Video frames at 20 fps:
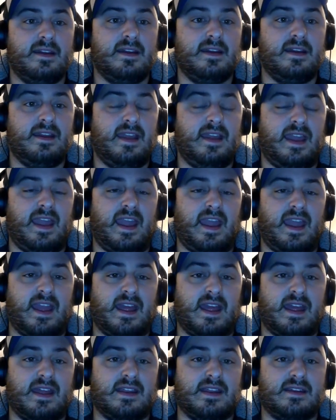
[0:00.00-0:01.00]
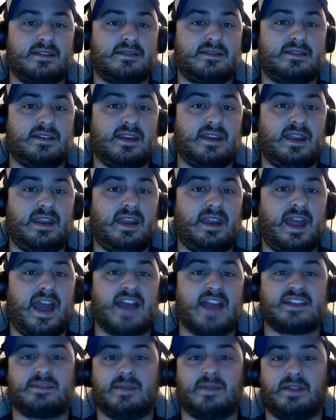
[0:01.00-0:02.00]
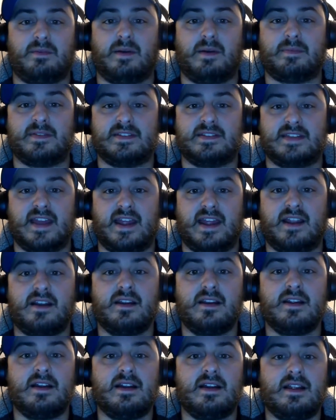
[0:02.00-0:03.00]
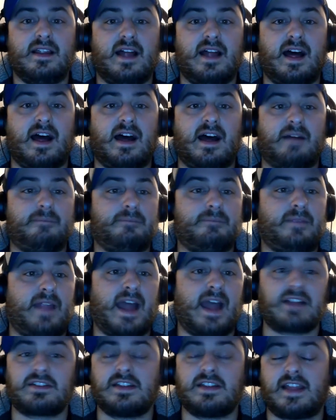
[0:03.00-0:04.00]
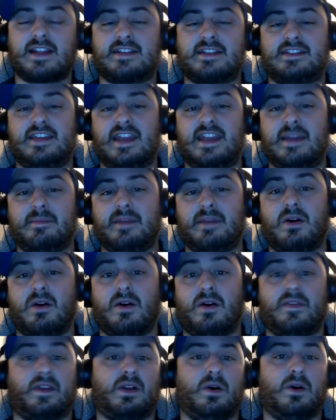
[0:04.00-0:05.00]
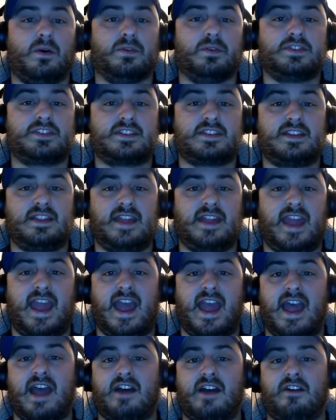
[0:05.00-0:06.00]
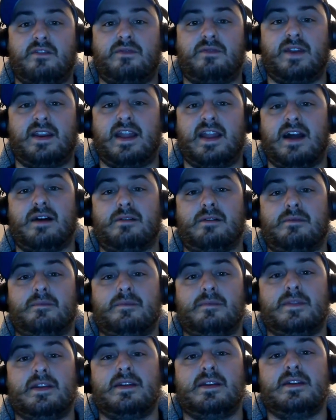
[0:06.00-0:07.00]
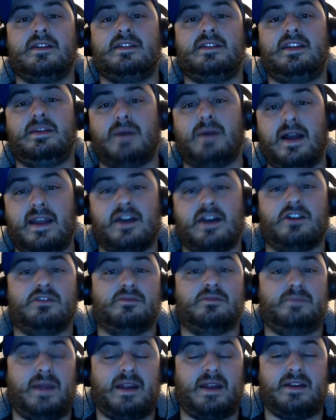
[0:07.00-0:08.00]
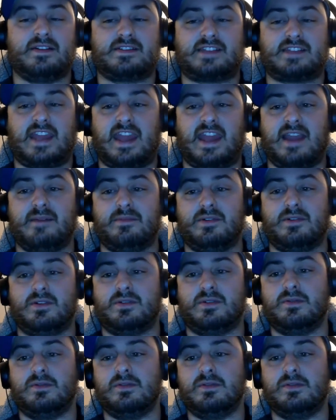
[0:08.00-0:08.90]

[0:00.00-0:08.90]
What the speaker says: and has some other weapons there. I actually like to see him go on the Colts. They have right now T.Y. Hilton, Paris Campbell,